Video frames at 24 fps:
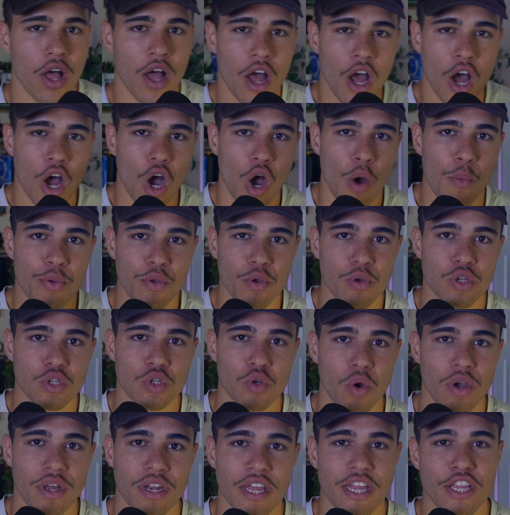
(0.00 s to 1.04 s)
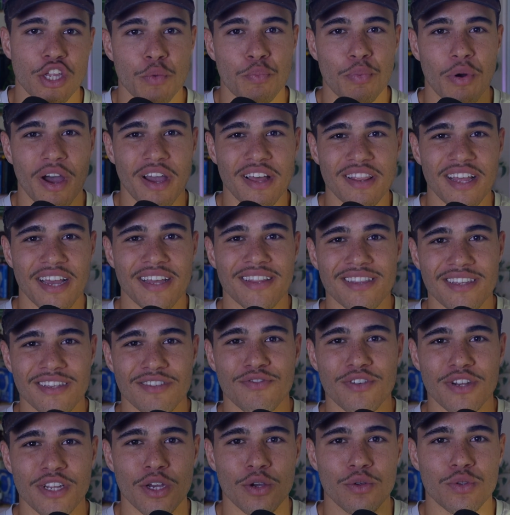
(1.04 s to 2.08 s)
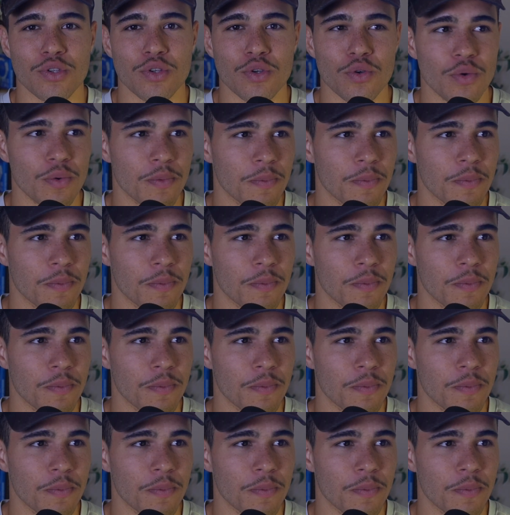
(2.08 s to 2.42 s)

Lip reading: Hope you enjoyed it, and you'll probably like this video too.